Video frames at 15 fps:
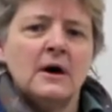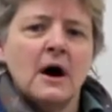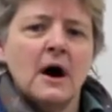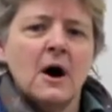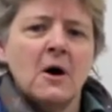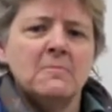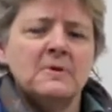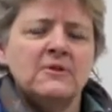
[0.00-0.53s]

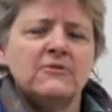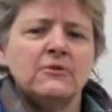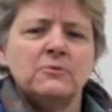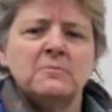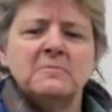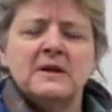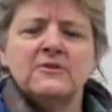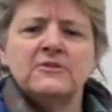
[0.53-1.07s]
And so
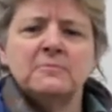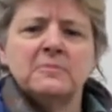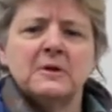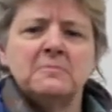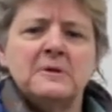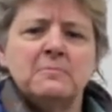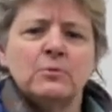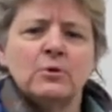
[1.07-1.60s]
it may seem
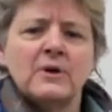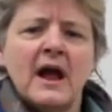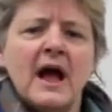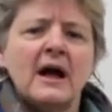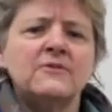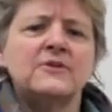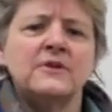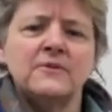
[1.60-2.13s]
like people are
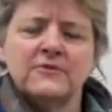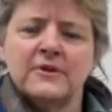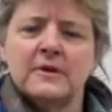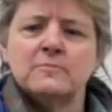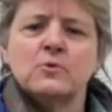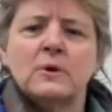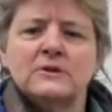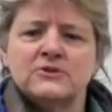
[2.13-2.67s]
asking the
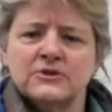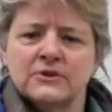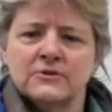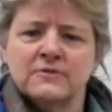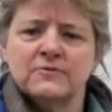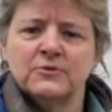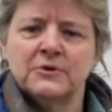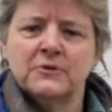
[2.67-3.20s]
same question
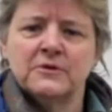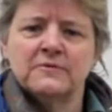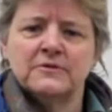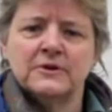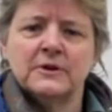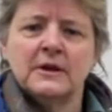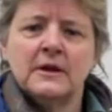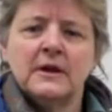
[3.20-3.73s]
over and
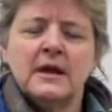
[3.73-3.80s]
over.